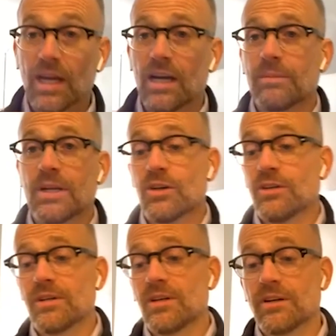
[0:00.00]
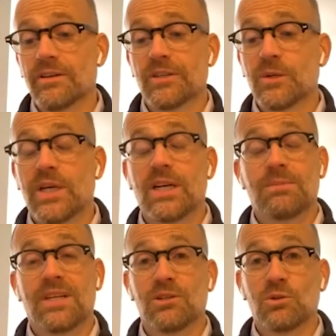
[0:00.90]
Yeah, I mean, I'll give a quick
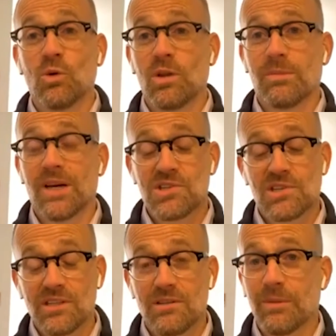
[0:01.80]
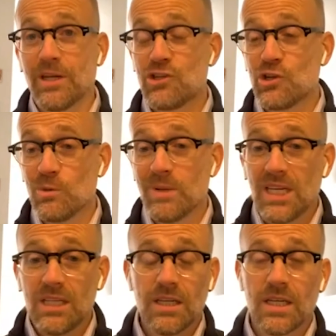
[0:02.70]
update on all of them, actually. I mean,
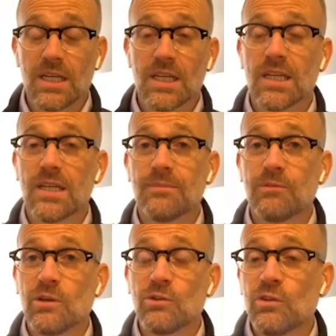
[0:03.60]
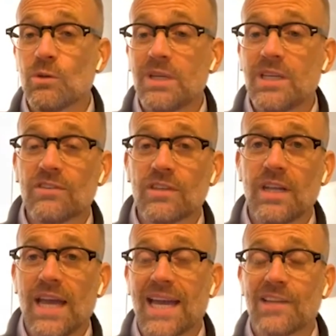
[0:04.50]
Tubi. So Tubi is
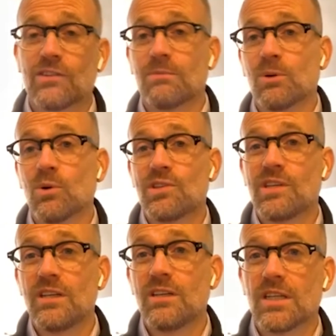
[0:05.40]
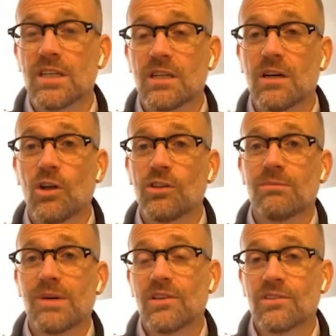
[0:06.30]
an ad-supported
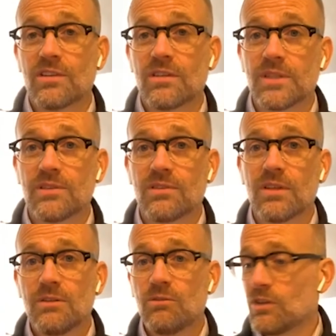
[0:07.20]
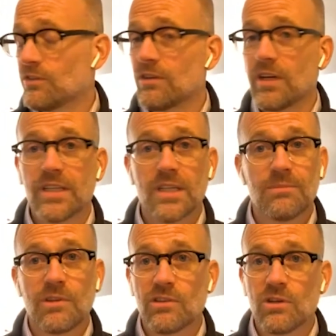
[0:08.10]
on-demand service. Just sign
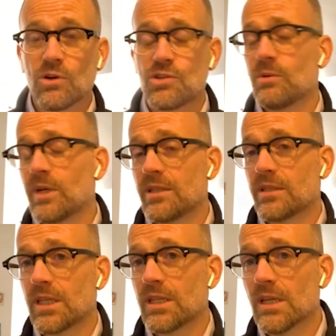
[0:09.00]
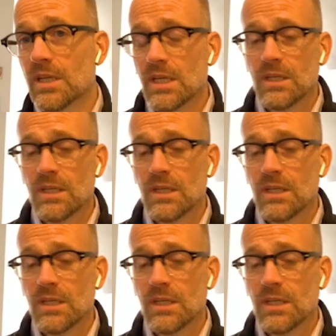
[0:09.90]
up, doesn't cost you anything.